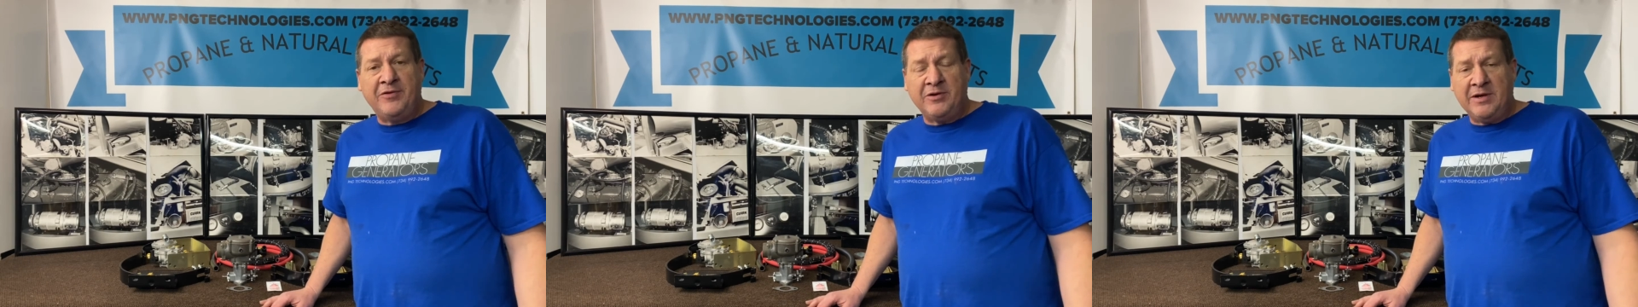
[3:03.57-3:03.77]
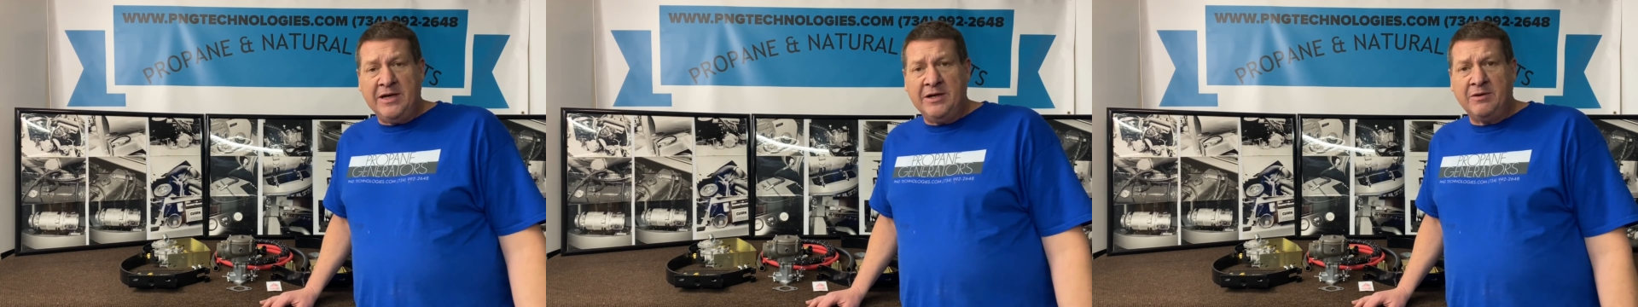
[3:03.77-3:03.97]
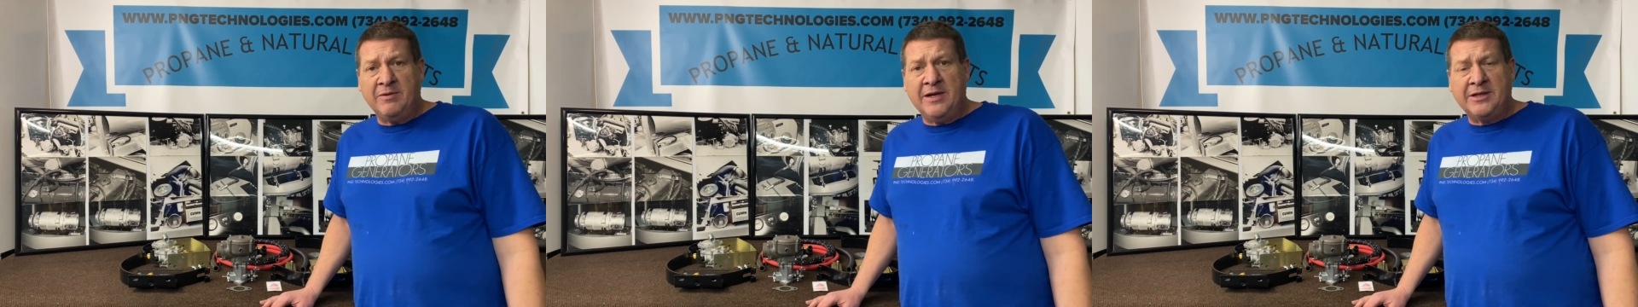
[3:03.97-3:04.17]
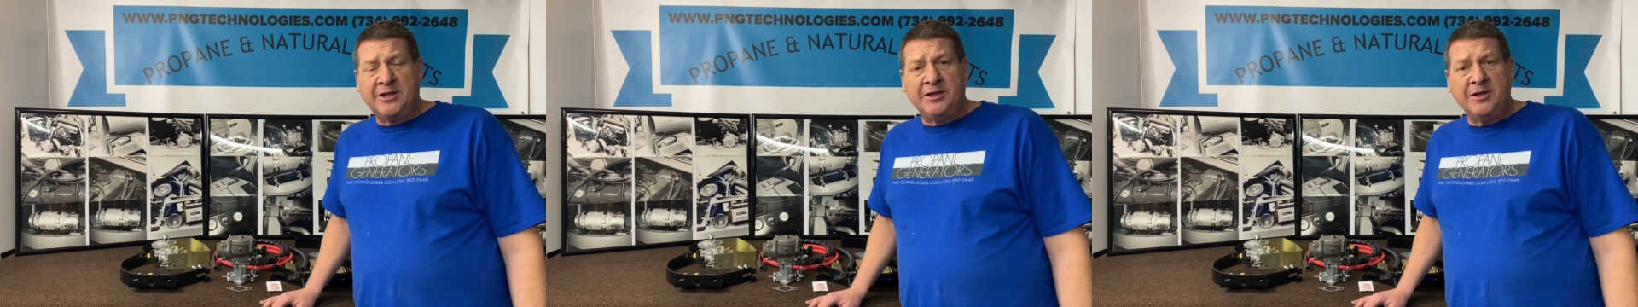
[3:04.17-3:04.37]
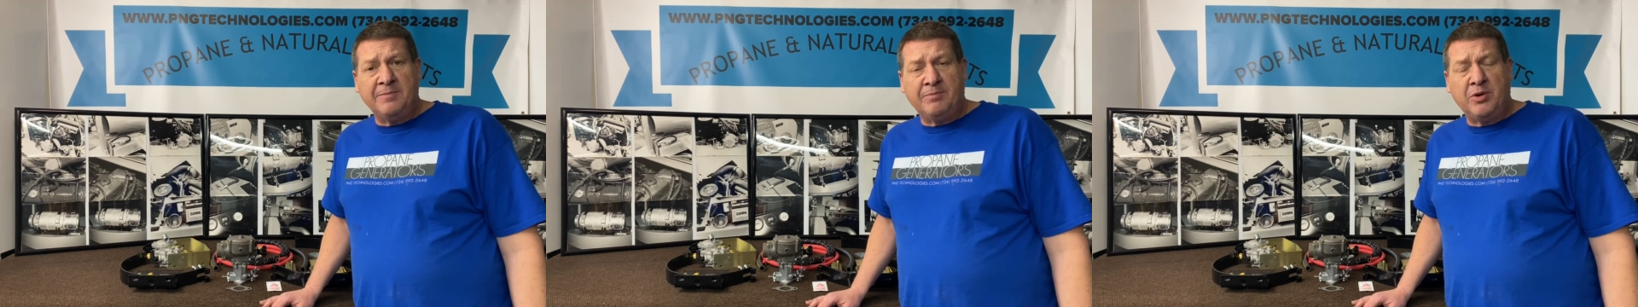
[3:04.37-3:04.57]
you're
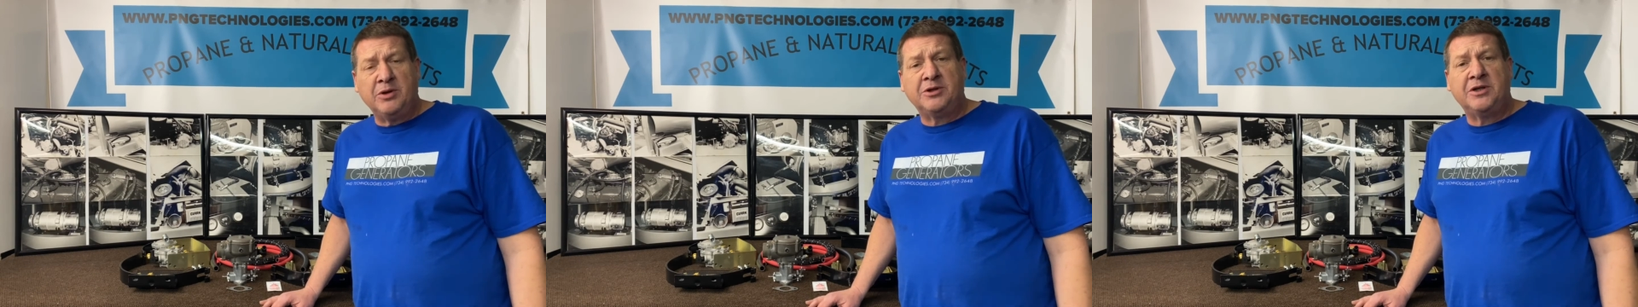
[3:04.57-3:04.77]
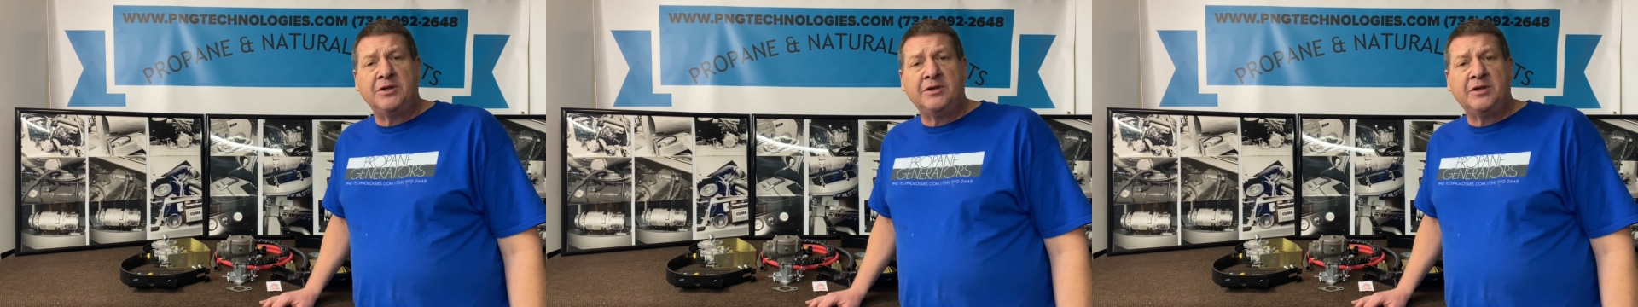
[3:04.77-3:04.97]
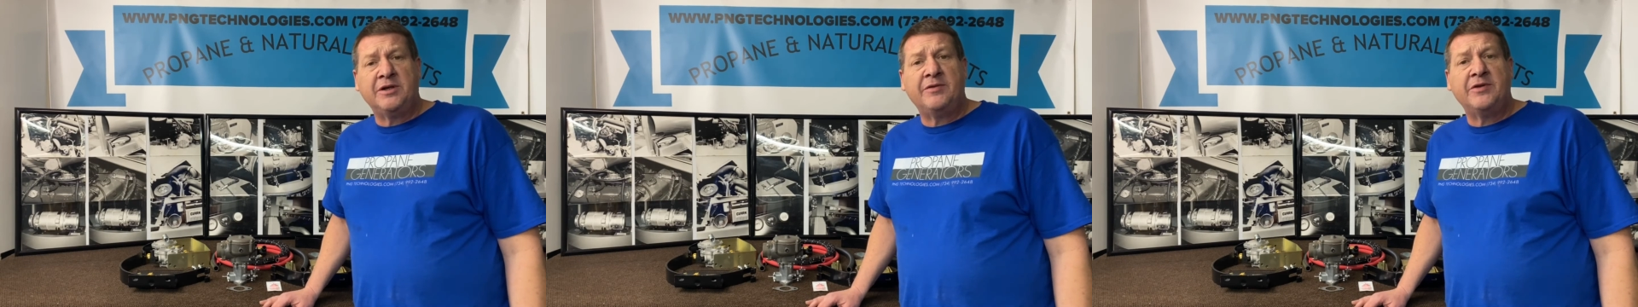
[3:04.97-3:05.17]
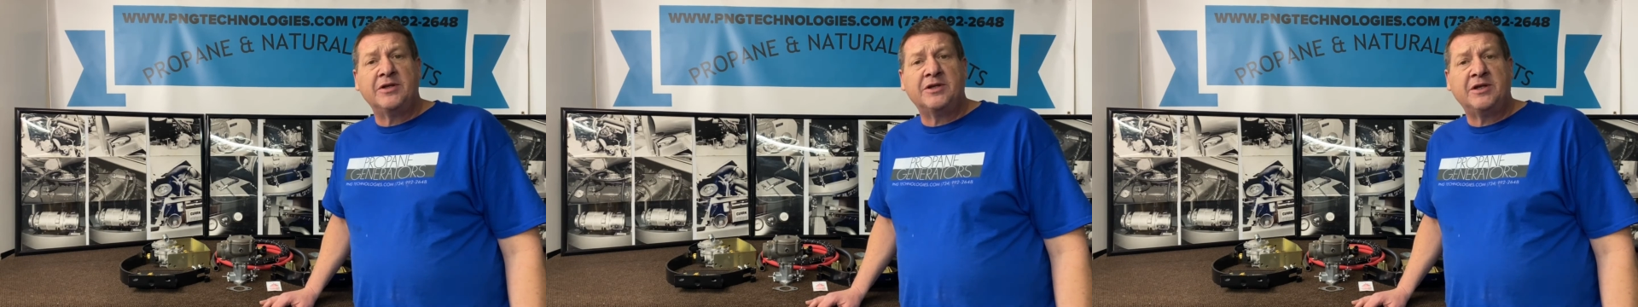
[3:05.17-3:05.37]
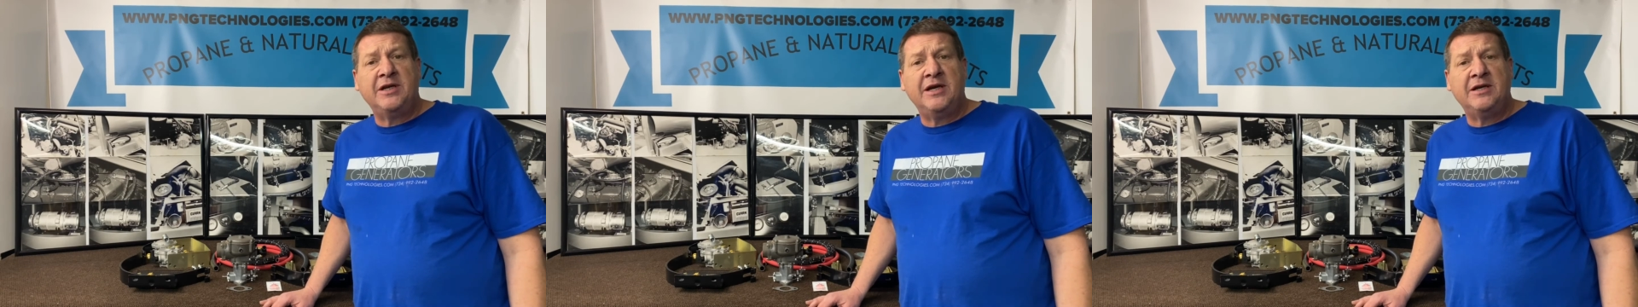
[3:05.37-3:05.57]
interested in purchasing
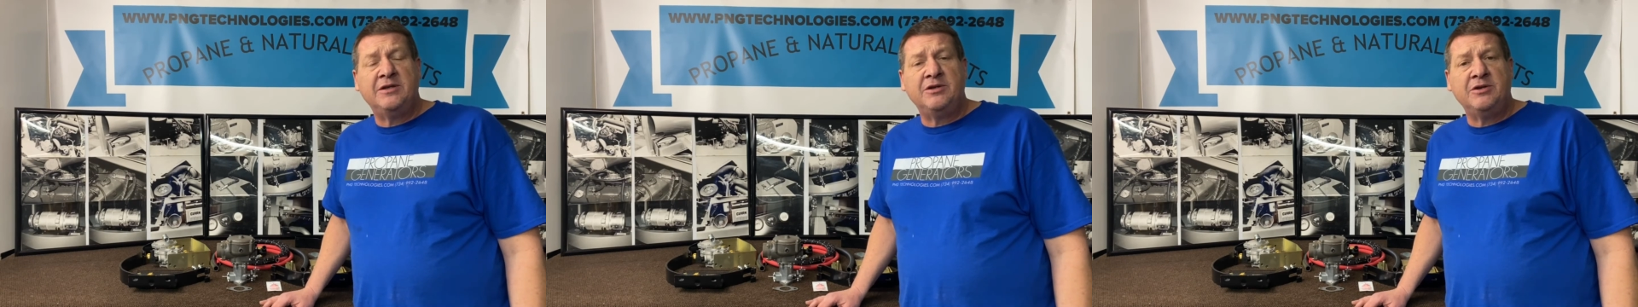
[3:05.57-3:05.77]
this kit,